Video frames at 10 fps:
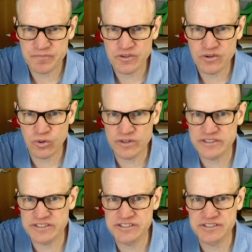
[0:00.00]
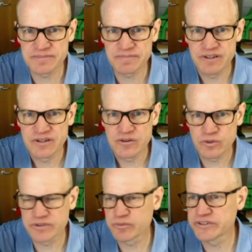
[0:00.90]
coordinate system
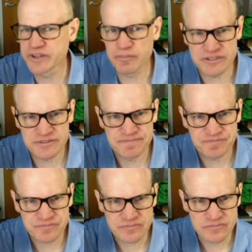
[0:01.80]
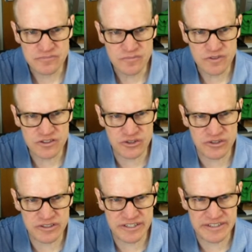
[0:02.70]
with real numbers.
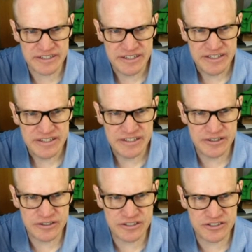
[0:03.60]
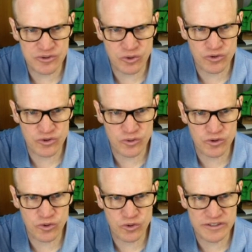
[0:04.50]
So here is your
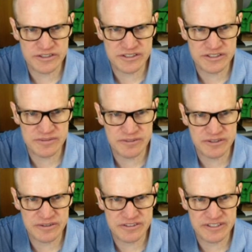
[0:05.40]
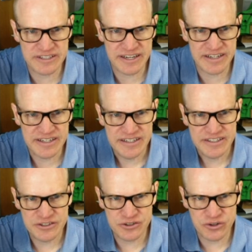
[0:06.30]
orthonormal coordinate system. It looks like that.
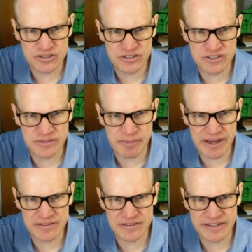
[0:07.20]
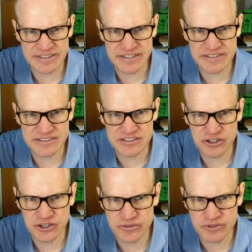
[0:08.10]
You notice that the path that light takes is
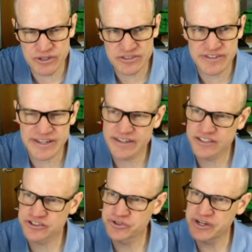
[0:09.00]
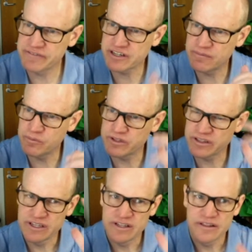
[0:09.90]
curved relative to that, and so you have to come up with
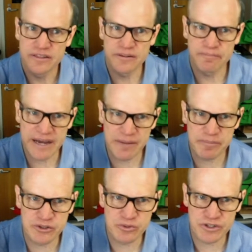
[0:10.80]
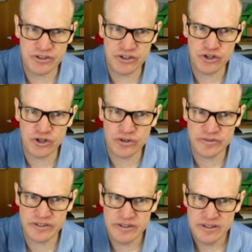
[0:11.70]
the map between the
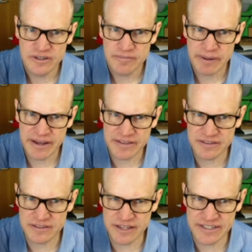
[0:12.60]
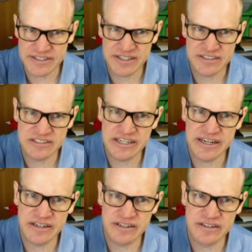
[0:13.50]
curved path that the light takes and